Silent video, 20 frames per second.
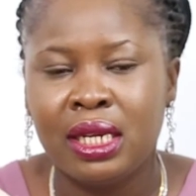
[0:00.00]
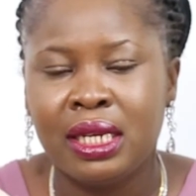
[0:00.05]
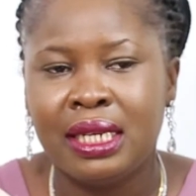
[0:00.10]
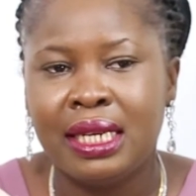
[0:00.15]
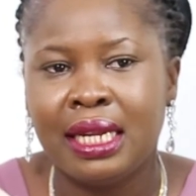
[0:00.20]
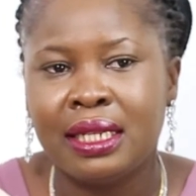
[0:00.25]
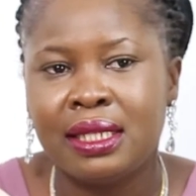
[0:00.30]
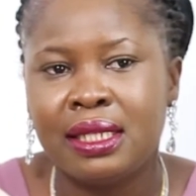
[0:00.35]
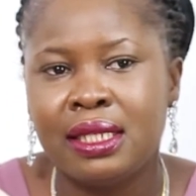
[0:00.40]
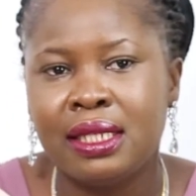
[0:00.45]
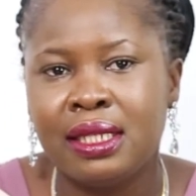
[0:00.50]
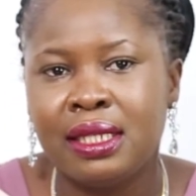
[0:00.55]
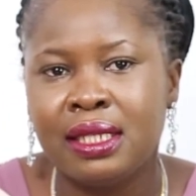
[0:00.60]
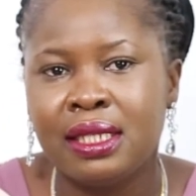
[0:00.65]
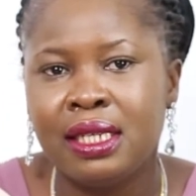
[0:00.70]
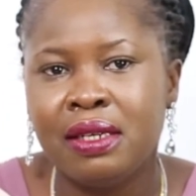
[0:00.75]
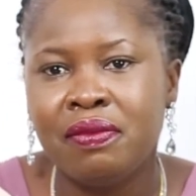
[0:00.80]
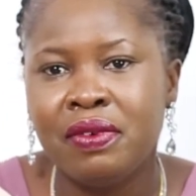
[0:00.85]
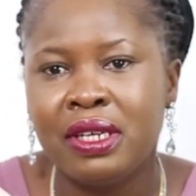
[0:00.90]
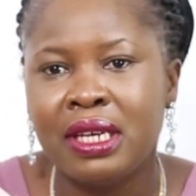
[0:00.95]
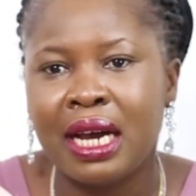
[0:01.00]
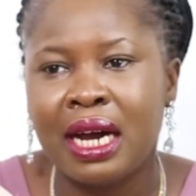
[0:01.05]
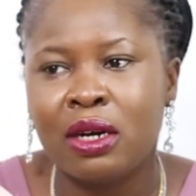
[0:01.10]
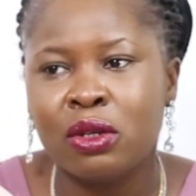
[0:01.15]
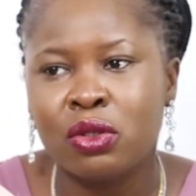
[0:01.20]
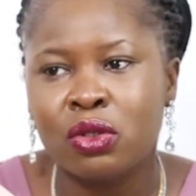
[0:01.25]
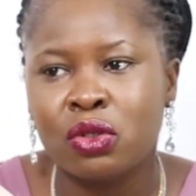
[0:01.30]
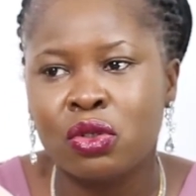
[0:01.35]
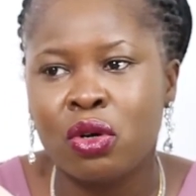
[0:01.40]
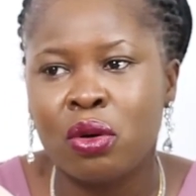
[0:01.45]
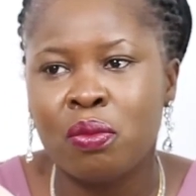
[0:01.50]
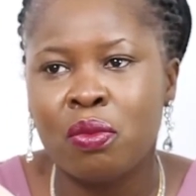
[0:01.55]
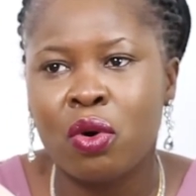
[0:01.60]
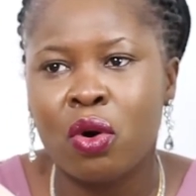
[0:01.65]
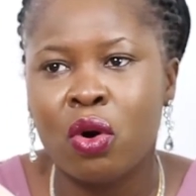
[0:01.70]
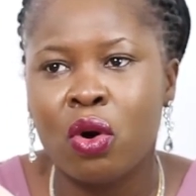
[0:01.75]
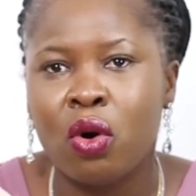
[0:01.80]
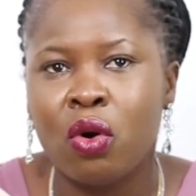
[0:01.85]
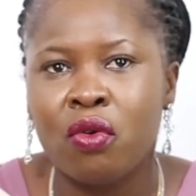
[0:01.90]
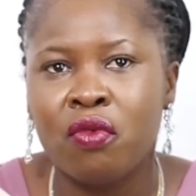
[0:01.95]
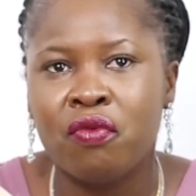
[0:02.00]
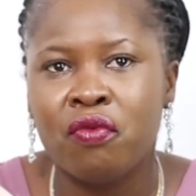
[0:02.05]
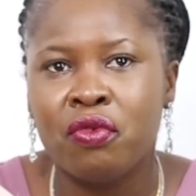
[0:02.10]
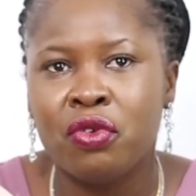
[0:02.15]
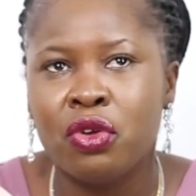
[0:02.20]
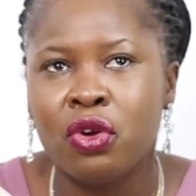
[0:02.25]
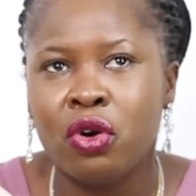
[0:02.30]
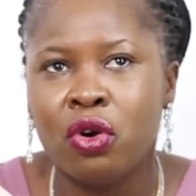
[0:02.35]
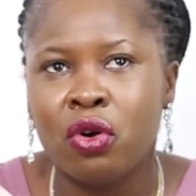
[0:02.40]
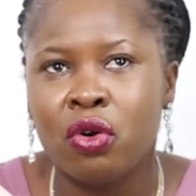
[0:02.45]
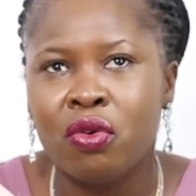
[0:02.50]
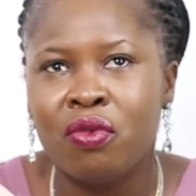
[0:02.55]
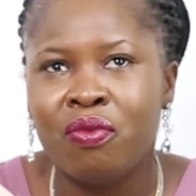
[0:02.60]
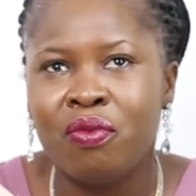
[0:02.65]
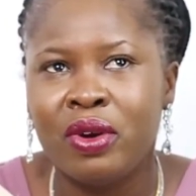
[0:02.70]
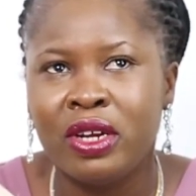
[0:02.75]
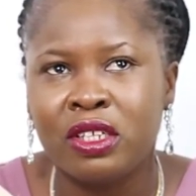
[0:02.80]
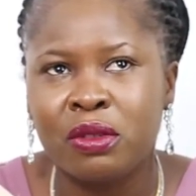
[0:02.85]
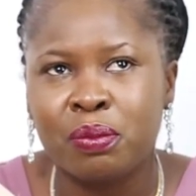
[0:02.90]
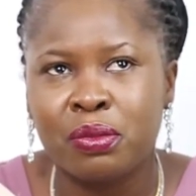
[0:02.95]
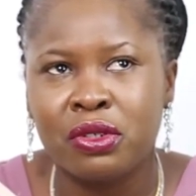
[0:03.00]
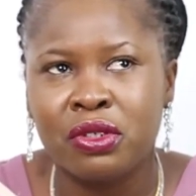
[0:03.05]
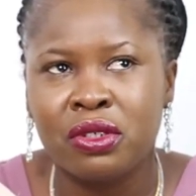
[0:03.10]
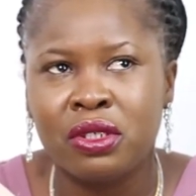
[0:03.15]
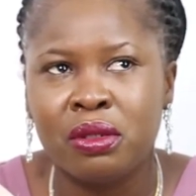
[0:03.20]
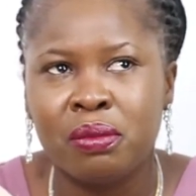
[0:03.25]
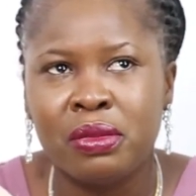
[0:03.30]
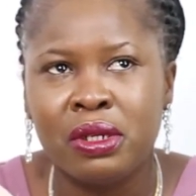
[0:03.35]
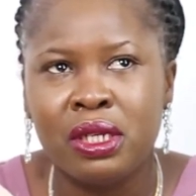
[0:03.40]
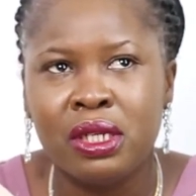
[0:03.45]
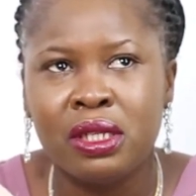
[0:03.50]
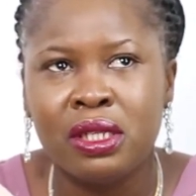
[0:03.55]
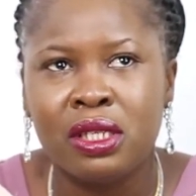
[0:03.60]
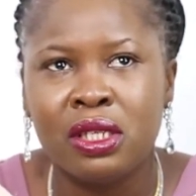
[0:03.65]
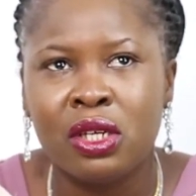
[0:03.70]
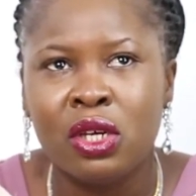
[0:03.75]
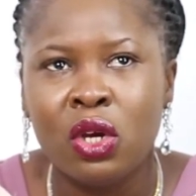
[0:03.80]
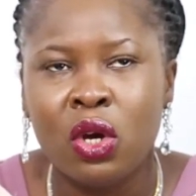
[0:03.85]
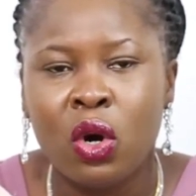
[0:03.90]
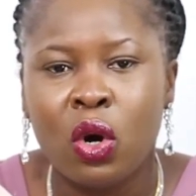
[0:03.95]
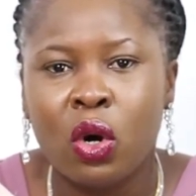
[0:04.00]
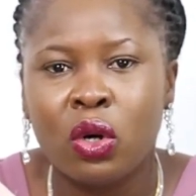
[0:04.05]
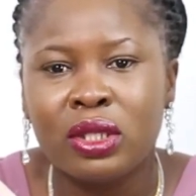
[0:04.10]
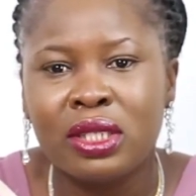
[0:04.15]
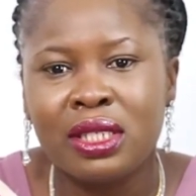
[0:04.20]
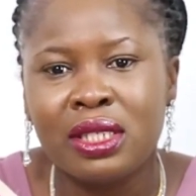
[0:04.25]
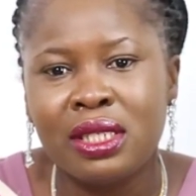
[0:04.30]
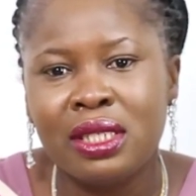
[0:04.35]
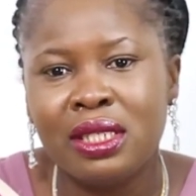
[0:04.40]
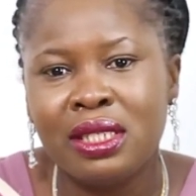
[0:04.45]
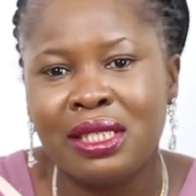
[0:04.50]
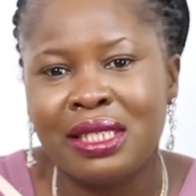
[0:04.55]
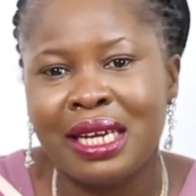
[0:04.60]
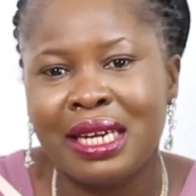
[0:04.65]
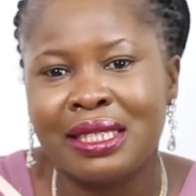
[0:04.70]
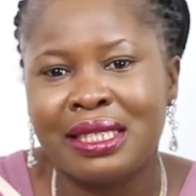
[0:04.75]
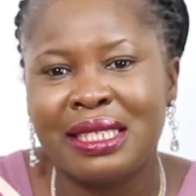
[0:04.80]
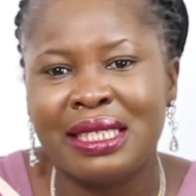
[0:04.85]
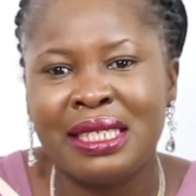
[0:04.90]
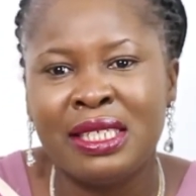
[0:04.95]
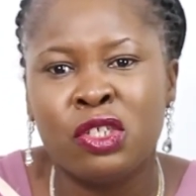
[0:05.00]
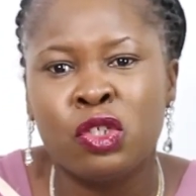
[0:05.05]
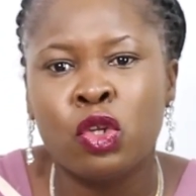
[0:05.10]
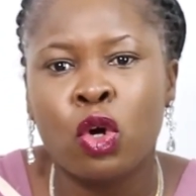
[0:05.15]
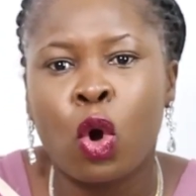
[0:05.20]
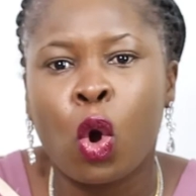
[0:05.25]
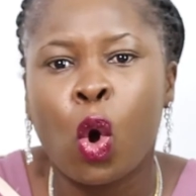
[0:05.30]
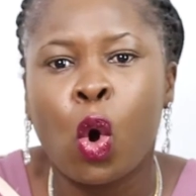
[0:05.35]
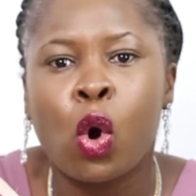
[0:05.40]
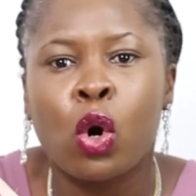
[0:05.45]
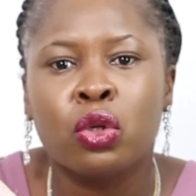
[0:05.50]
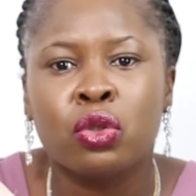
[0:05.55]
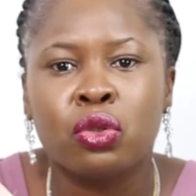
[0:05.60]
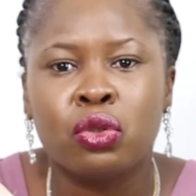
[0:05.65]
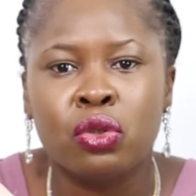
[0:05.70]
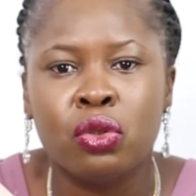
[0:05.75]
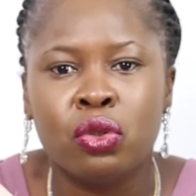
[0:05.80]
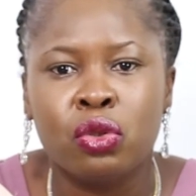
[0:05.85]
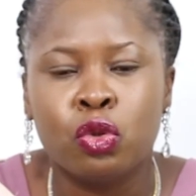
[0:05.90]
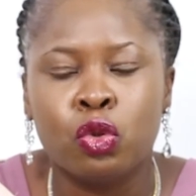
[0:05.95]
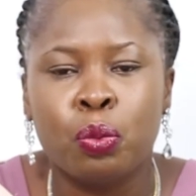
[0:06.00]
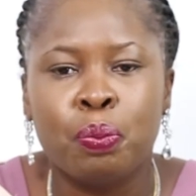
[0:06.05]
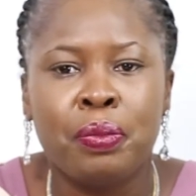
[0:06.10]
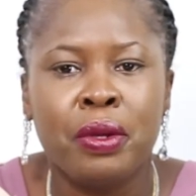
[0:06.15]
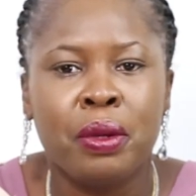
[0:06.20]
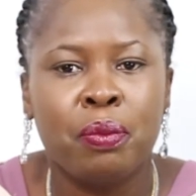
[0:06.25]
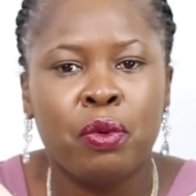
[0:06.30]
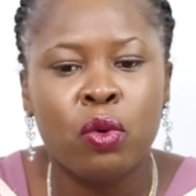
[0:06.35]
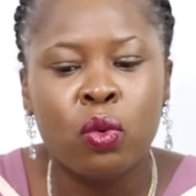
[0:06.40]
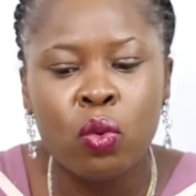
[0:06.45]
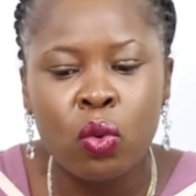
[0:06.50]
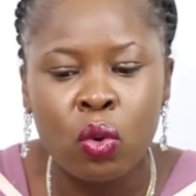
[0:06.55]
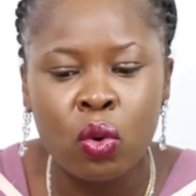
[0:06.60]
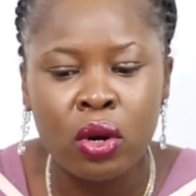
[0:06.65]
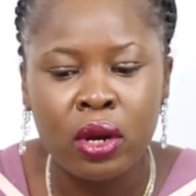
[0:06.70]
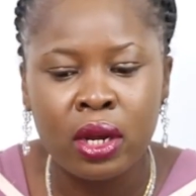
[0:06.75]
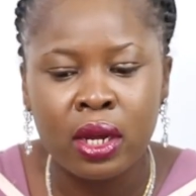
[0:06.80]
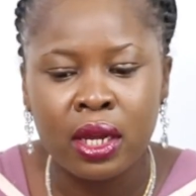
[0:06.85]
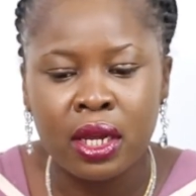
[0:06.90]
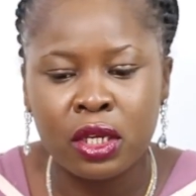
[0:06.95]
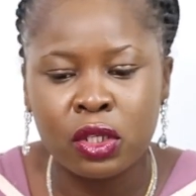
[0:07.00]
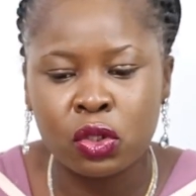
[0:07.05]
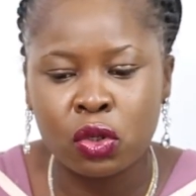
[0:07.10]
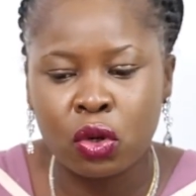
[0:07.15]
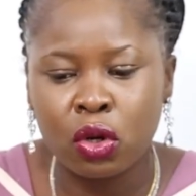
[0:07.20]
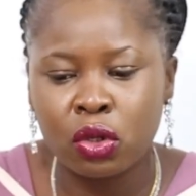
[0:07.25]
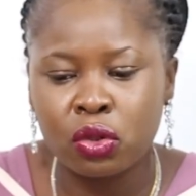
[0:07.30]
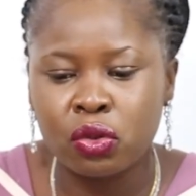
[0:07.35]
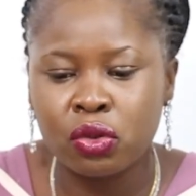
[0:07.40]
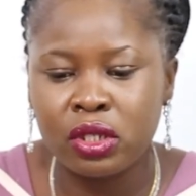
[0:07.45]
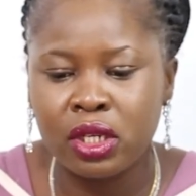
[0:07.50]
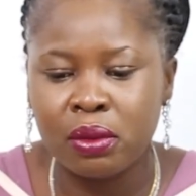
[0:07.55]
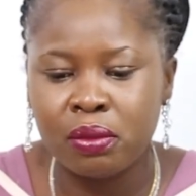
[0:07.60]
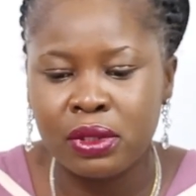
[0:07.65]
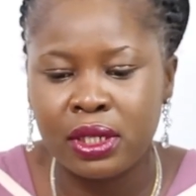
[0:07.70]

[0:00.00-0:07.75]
that is giving out some of your responsibility or things that is not called to you to people who is called to them.